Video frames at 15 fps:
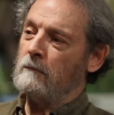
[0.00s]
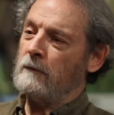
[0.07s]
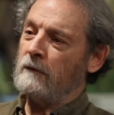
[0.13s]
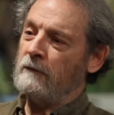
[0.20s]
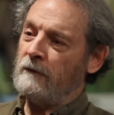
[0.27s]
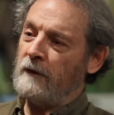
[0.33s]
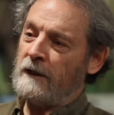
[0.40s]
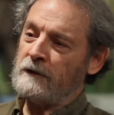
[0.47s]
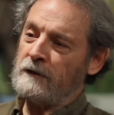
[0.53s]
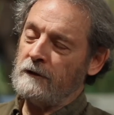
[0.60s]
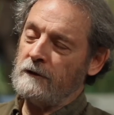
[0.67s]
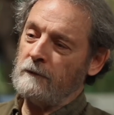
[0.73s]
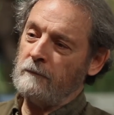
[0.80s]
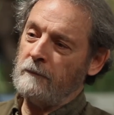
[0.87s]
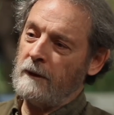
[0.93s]

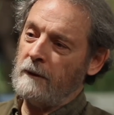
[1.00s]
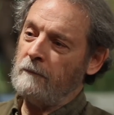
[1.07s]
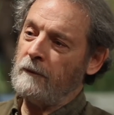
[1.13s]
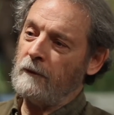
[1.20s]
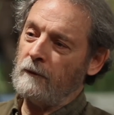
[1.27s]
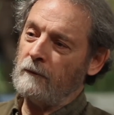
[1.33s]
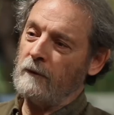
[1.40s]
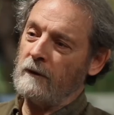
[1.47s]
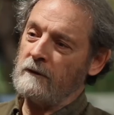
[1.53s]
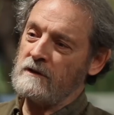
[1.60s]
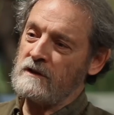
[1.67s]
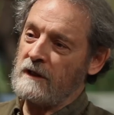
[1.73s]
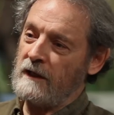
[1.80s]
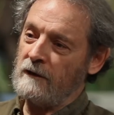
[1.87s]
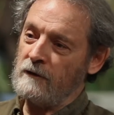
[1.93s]
professional people with
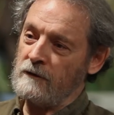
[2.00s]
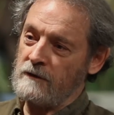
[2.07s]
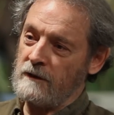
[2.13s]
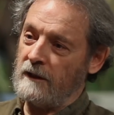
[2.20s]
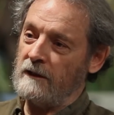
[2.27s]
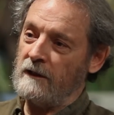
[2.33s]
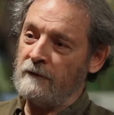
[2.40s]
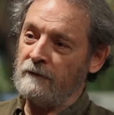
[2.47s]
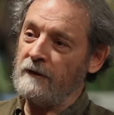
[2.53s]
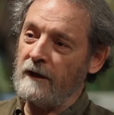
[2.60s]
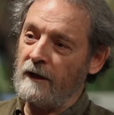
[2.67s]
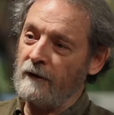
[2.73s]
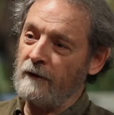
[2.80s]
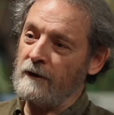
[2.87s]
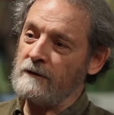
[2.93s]
skills in different
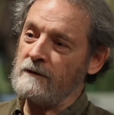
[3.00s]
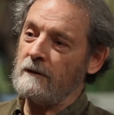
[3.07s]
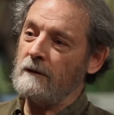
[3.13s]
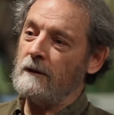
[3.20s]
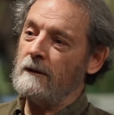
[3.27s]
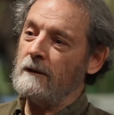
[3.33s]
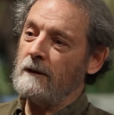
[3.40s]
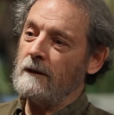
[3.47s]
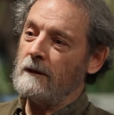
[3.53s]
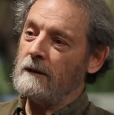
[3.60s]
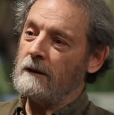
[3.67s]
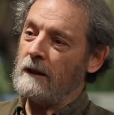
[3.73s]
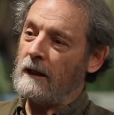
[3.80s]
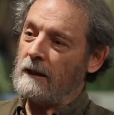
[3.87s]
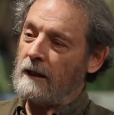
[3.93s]
areas
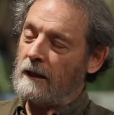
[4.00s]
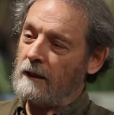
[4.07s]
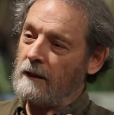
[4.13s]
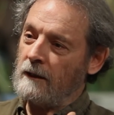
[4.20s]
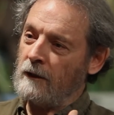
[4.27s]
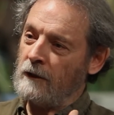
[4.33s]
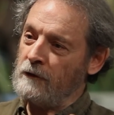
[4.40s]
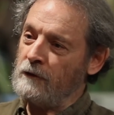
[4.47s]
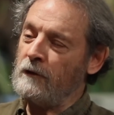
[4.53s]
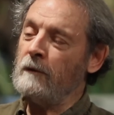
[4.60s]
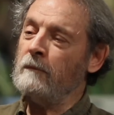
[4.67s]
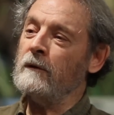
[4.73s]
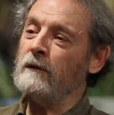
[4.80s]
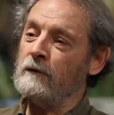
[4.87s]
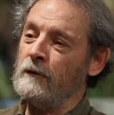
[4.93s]
to
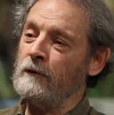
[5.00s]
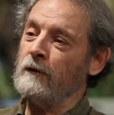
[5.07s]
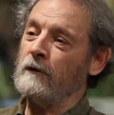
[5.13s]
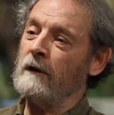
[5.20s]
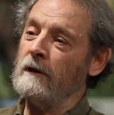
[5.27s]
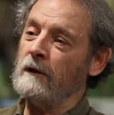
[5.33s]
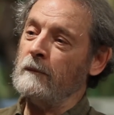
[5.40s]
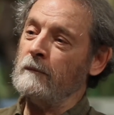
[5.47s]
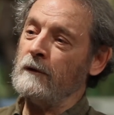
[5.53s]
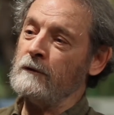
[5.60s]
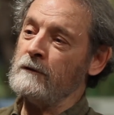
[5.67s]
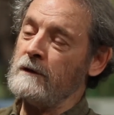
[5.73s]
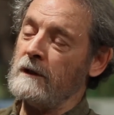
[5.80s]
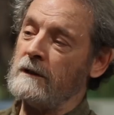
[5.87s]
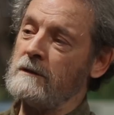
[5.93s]
contribute to your healing
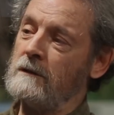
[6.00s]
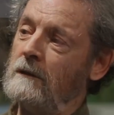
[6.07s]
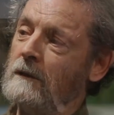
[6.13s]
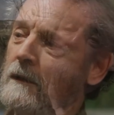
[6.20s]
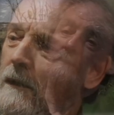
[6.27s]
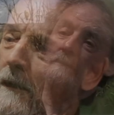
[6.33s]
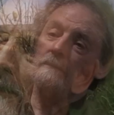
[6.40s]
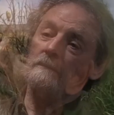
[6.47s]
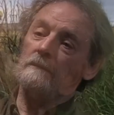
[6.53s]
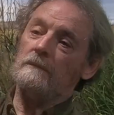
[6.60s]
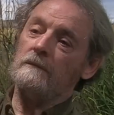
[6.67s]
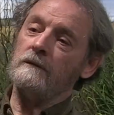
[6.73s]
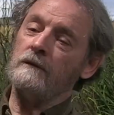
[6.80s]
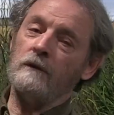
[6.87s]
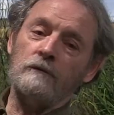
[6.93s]
process.
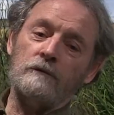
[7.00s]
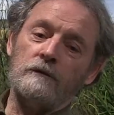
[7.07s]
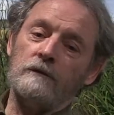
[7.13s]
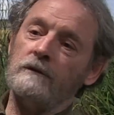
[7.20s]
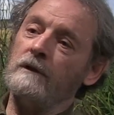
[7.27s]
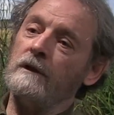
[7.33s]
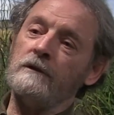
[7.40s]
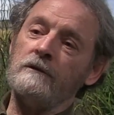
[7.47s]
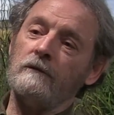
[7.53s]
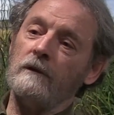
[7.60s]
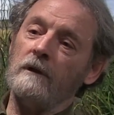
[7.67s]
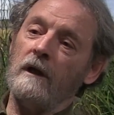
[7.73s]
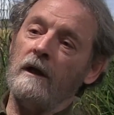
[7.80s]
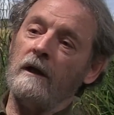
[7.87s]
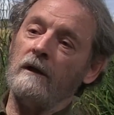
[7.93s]
Don't just
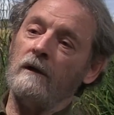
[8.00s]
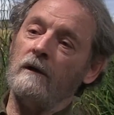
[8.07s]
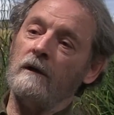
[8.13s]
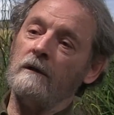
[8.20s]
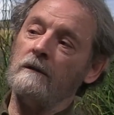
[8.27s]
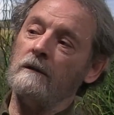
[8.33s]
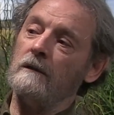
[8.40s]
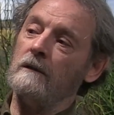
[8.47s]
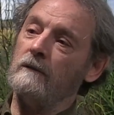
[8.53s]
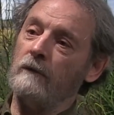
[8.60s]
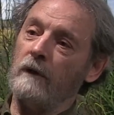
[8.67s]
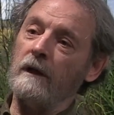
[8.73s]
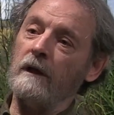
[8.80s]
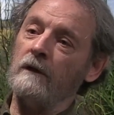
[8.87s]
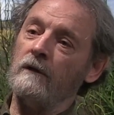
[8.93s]
rely on
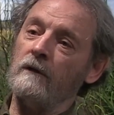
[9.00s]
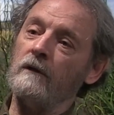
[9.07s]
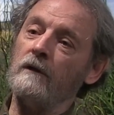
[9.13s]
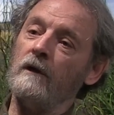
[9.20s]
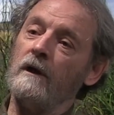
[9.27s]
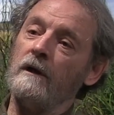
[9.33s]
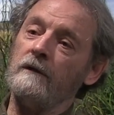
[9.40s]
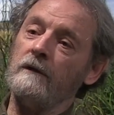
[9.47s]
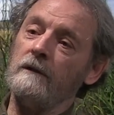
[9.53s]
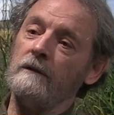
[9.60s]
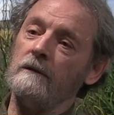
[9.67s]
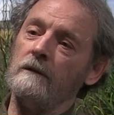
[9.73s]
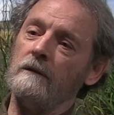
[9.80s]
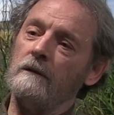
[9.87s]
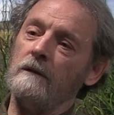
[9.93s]
running to the doctor.
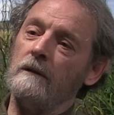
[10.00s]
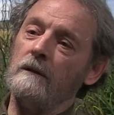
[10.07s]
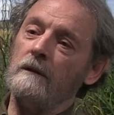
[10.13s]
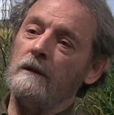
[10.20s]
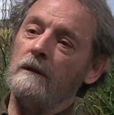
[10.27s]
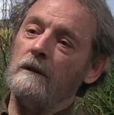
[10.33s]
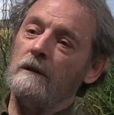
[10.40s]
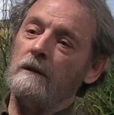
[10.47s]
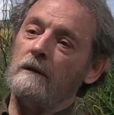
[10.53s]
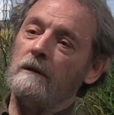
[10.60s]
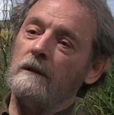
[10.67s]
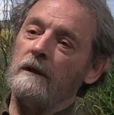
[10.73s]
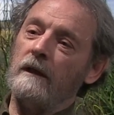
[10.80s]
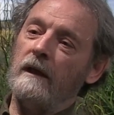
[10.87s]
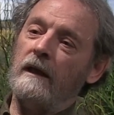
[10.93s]

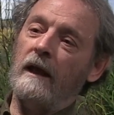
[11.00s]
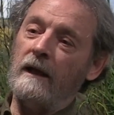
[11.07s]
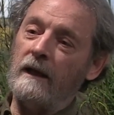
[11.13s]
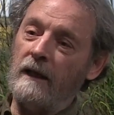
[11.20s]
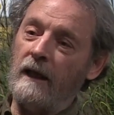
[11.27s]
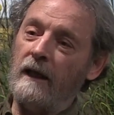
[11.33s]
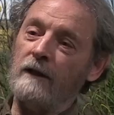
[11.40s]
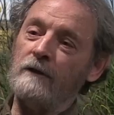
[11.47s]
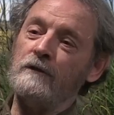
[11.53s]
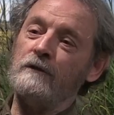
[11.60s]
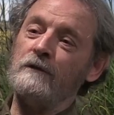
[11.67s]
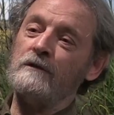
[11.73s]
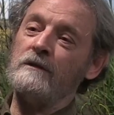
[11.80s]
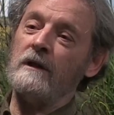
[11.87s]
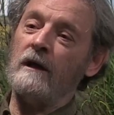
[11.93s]
Get
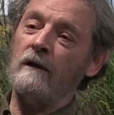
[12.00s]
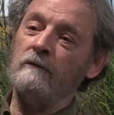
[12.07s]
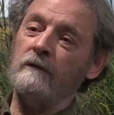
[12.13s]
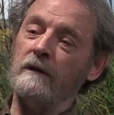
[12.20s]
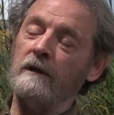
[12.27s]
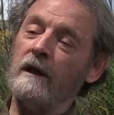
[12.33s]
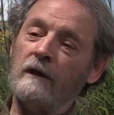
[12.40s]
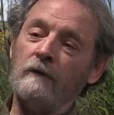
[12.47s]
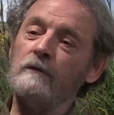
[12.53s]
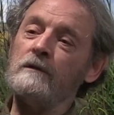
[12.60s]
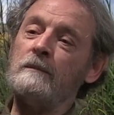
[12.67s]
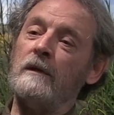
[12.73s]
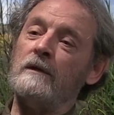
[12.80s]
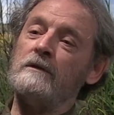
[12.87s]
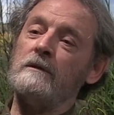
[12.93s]
engaged yourself and take
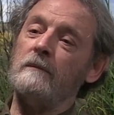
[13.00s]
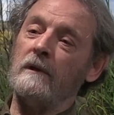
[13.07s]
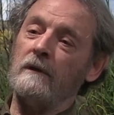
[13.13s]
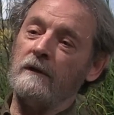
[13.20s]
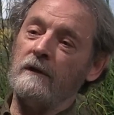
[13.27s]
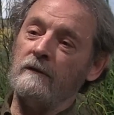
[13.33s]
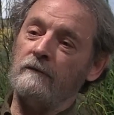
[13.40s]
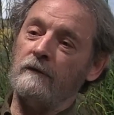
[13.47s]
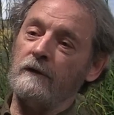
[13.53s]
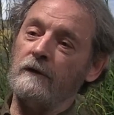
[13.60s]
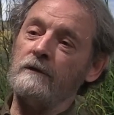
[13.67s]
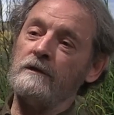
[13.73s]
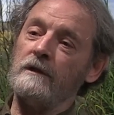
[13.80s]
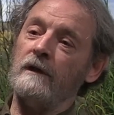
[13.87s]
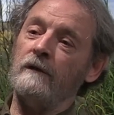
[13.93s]
responsibility for
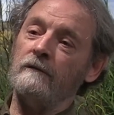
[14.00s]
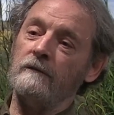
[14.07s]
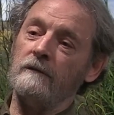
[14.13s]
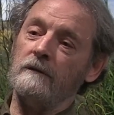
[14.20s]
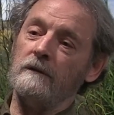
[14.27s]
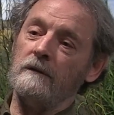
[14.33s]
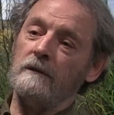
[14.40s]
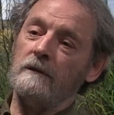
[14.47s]
yourself.